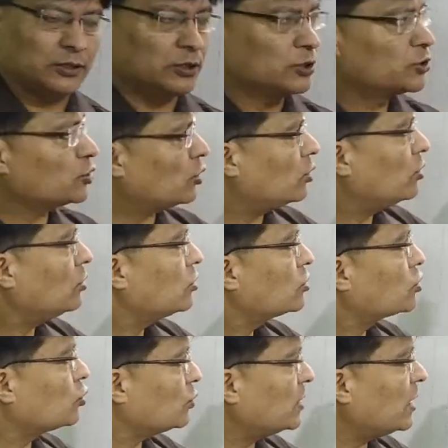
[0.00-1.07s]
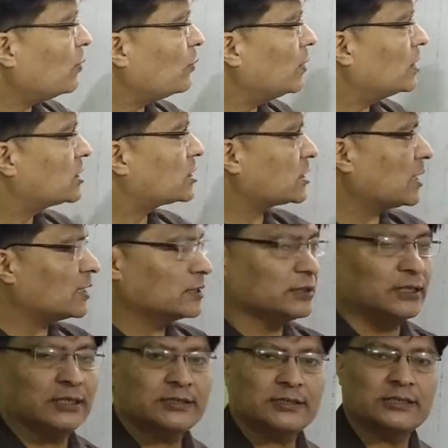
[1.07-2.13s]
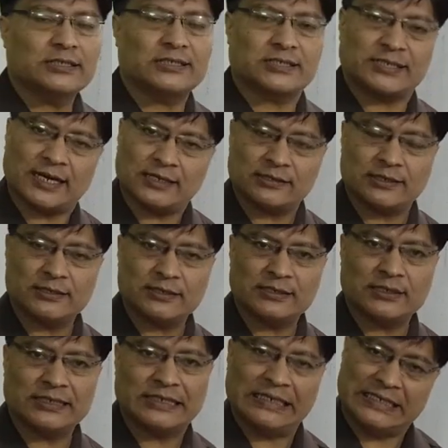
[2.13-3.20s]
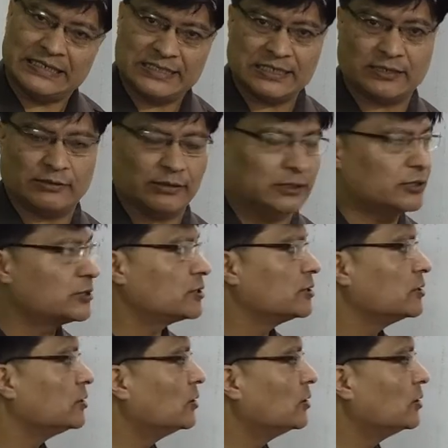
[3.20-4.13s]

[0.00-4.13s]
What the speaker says: So today we'll start this standard integrals.